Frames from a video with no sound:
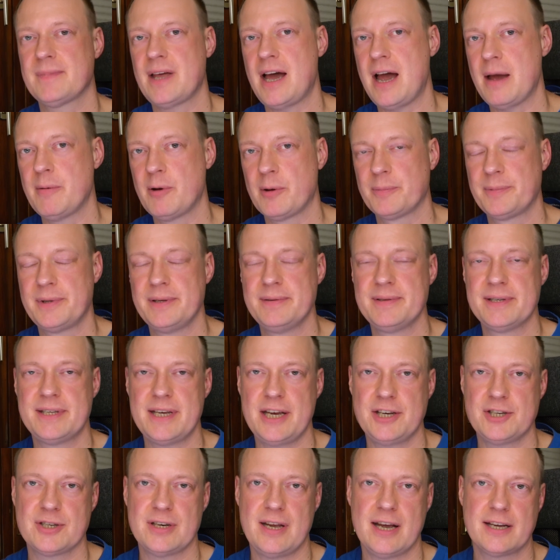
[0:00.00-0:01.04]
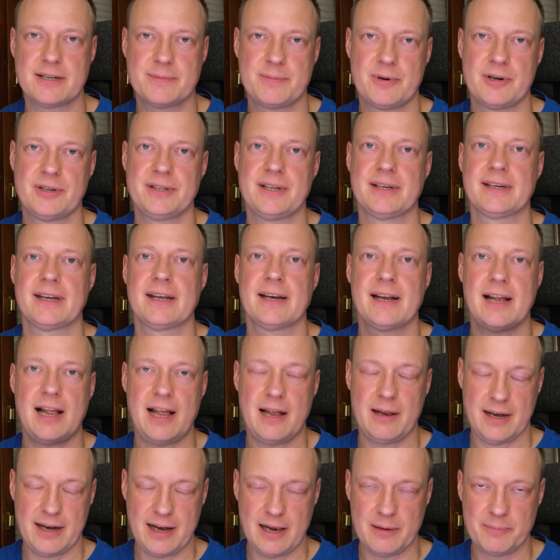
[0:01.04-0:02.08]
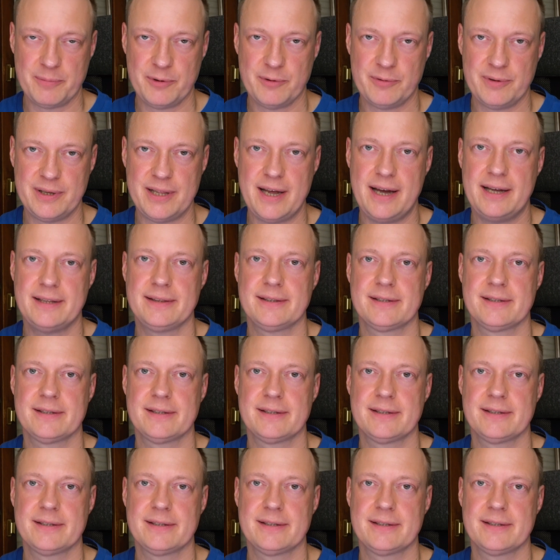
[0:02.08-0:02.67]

an optimization expert and can help you with that.